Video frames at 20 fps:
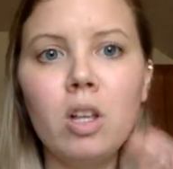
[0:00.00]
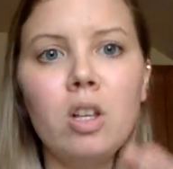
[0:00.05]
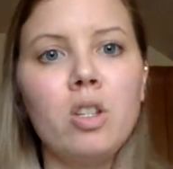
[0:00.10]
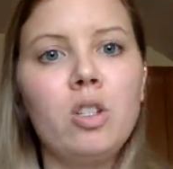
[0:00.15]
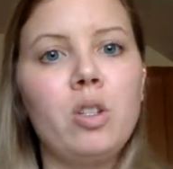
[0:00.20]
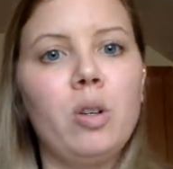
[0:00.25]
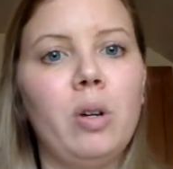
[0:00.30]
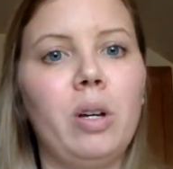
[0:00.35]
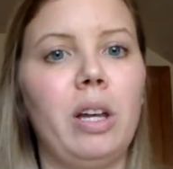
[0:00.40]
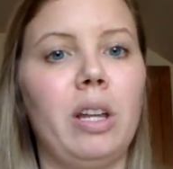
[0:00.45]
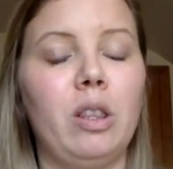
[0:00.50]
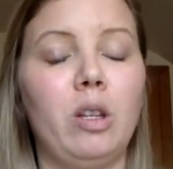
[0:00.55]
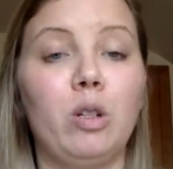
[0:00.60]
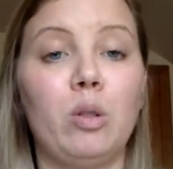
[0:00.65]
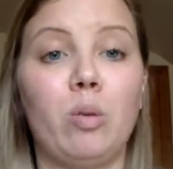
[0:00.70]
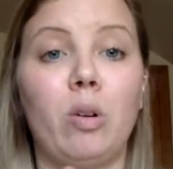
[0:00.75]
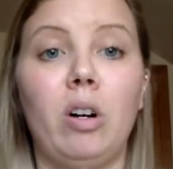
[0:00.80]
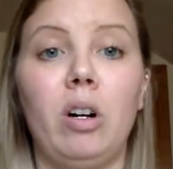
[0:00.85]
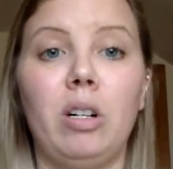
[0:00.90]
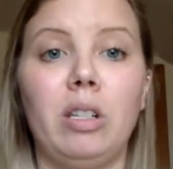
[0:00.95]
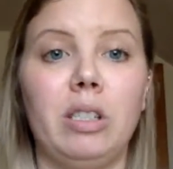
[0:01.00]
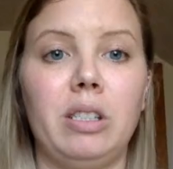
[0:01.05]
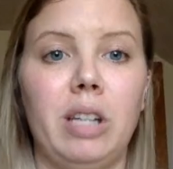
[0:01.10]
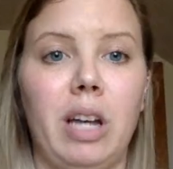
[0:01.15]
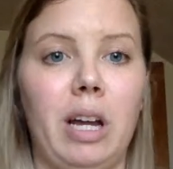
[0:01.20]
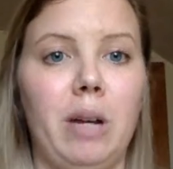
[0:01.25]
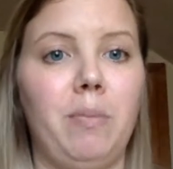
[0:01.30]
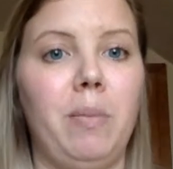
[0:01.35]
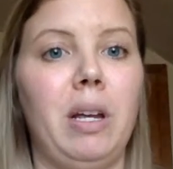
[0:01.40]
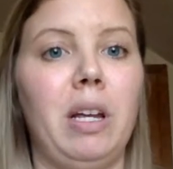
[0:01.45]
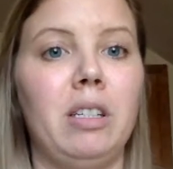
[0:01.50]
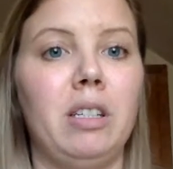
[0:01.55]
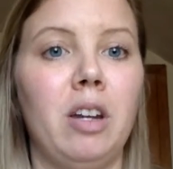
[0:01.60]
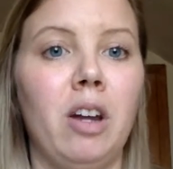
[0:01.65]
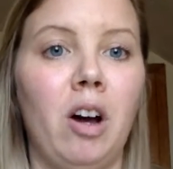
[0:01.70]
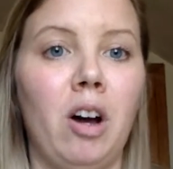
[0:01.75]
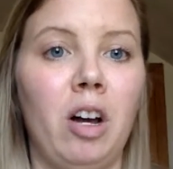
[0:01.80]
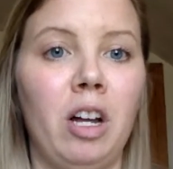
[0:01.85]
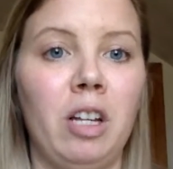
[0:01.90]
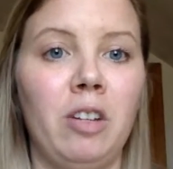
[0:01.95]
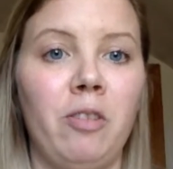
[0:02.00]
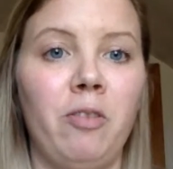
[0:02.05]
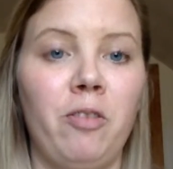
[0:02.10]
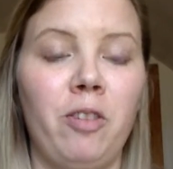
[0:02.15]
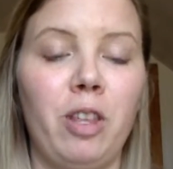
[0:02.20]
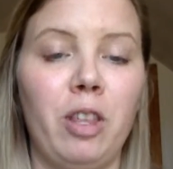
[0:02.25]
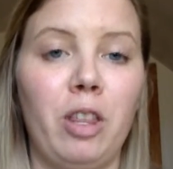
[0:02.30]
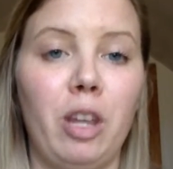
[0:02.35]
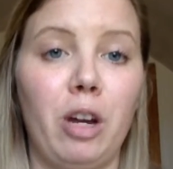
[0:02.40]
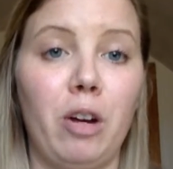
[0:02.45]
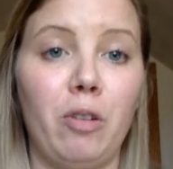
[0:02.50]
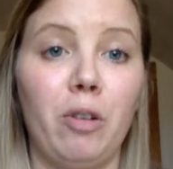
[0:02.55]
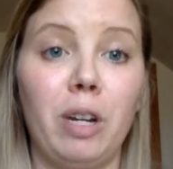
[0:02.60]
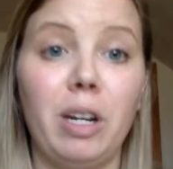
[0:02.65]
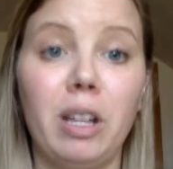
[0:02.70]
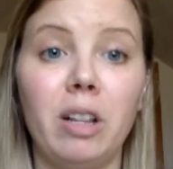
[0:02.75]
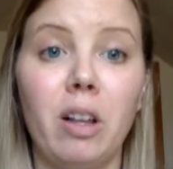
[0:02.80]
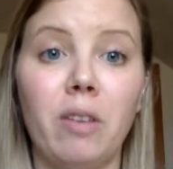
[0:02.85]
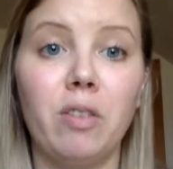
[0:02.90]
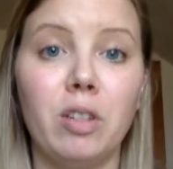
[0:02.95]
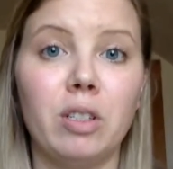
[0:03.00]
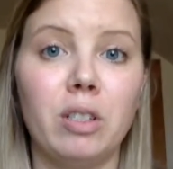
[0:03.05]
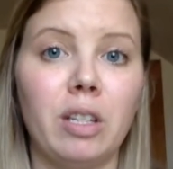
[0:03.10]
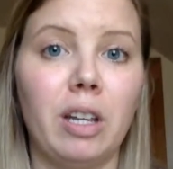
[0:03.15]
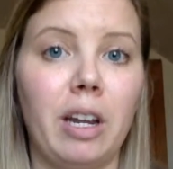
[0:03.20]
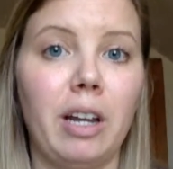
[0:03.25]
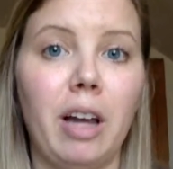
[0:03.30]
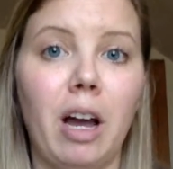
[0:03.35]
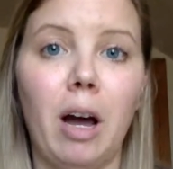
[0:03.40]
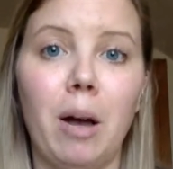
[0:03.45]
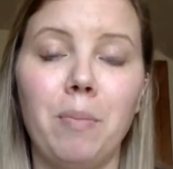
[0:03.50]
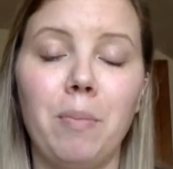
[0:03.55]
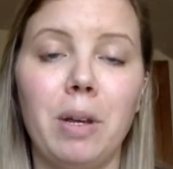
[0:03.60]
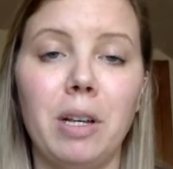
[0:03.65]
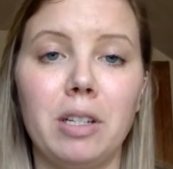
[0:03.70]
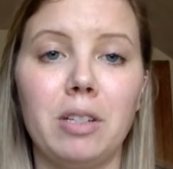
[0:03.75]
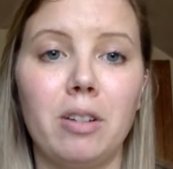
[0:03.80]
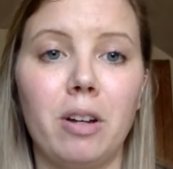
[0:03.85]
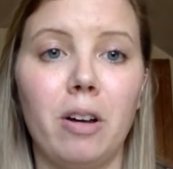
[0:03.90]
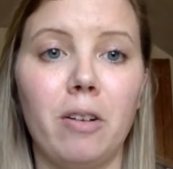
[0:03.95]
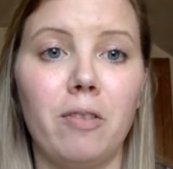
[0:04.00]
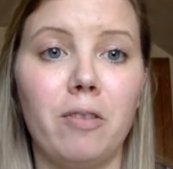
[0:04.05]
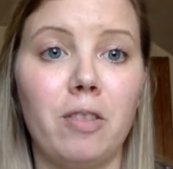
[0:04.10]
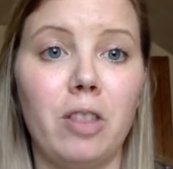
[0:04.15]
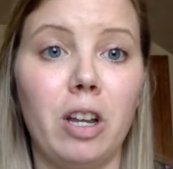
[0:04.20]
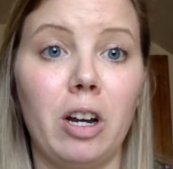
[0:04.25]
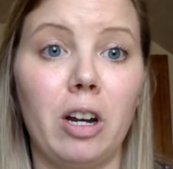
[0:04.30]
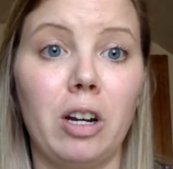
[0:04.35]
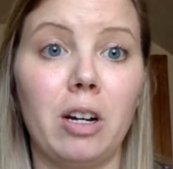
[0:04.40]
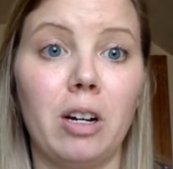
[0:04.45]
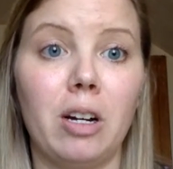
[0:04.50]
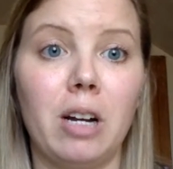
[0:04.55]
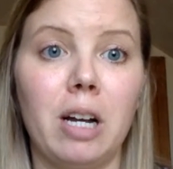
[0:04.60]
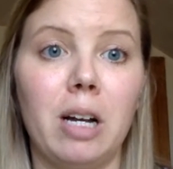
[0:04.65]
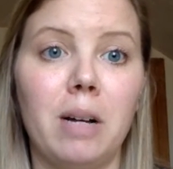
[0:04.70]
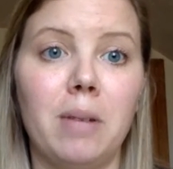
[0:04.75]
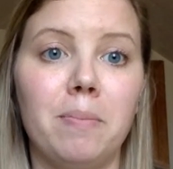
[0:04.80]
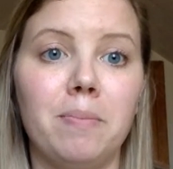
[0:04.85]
So again, those were all assigned based off their reading levels that I got based off their